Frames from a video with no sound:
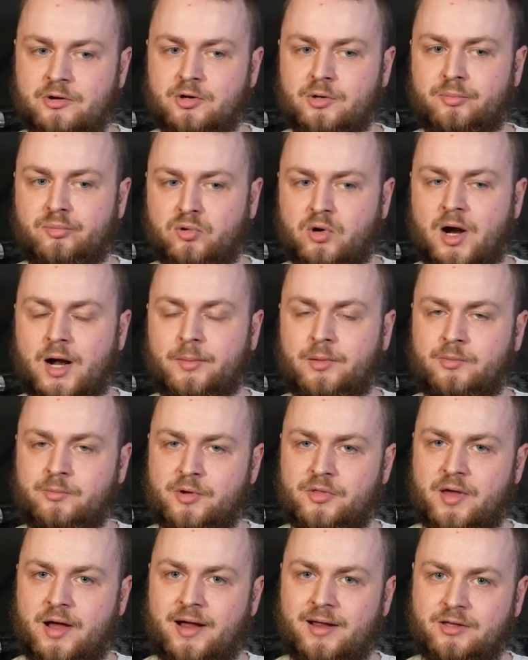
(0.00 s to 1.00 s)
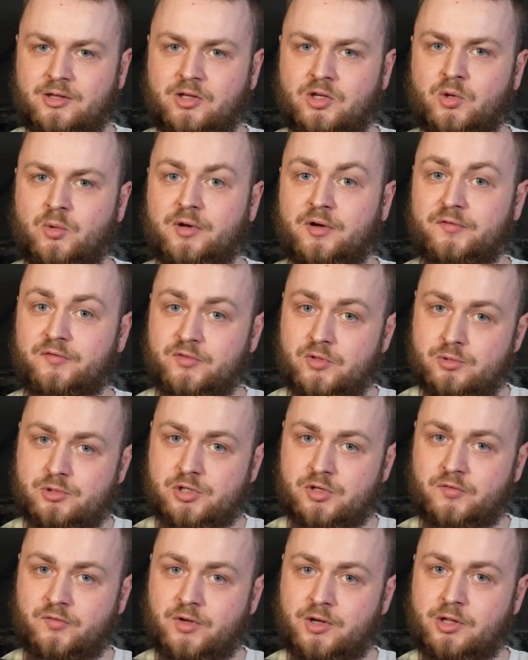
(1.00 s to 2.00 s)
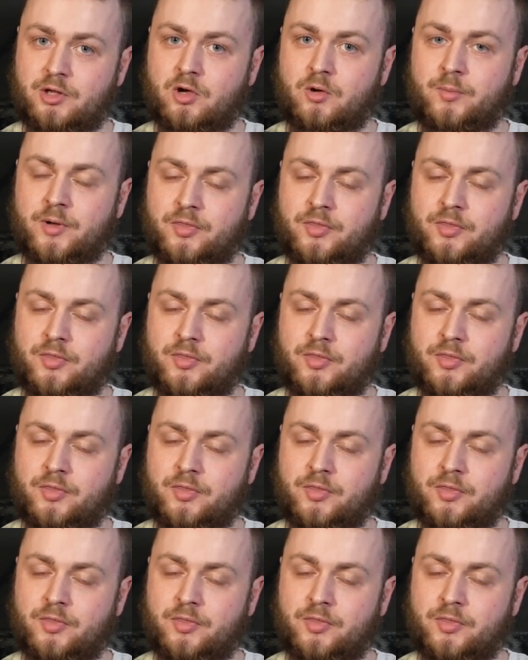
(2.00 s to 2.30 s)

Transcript: problem with IQ in a future video,